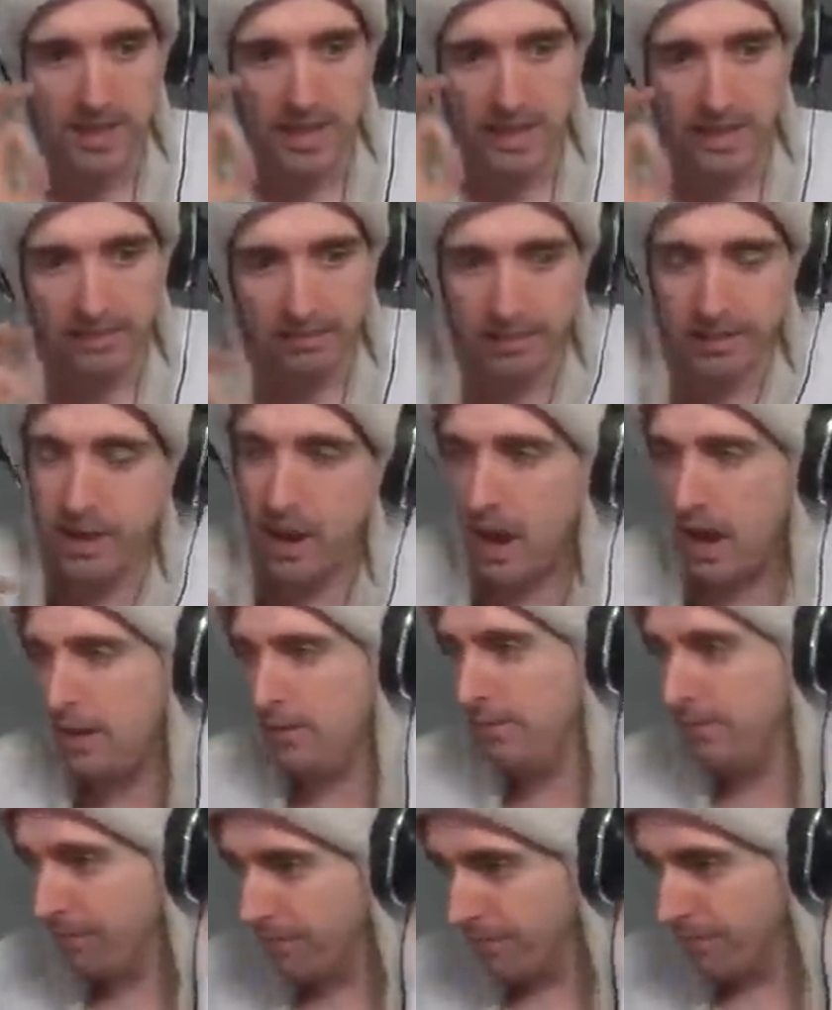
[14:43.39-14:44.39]
and he's not.
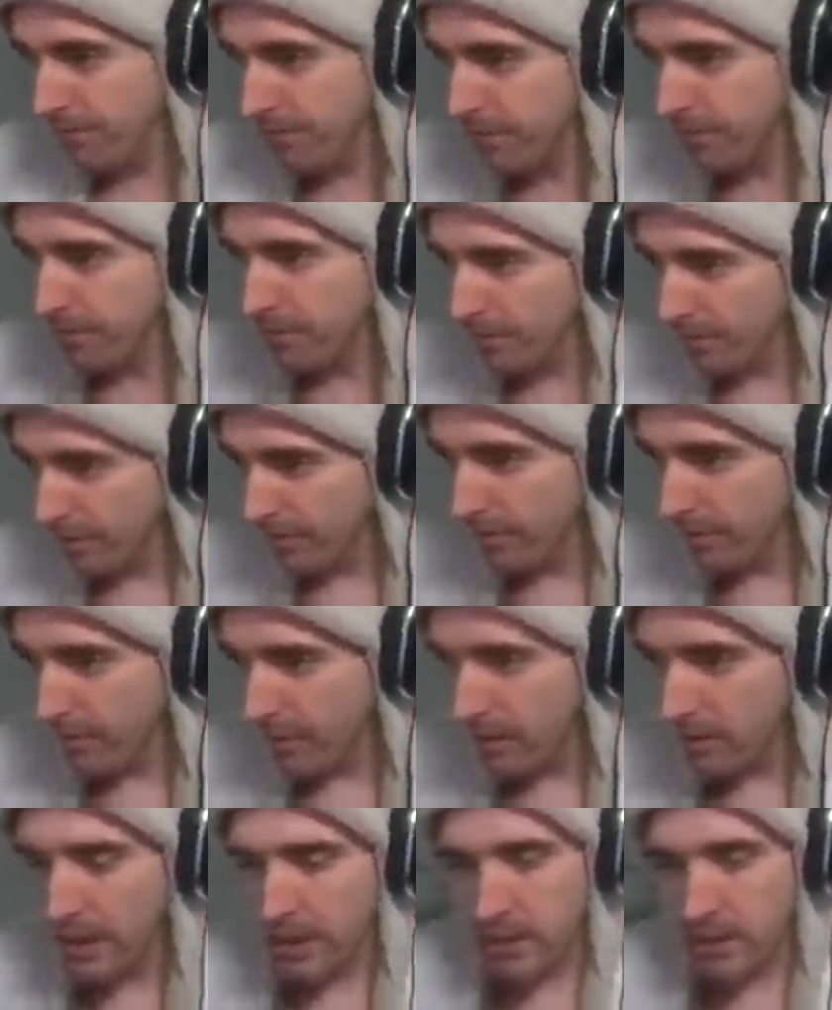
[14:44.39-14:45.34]
Like,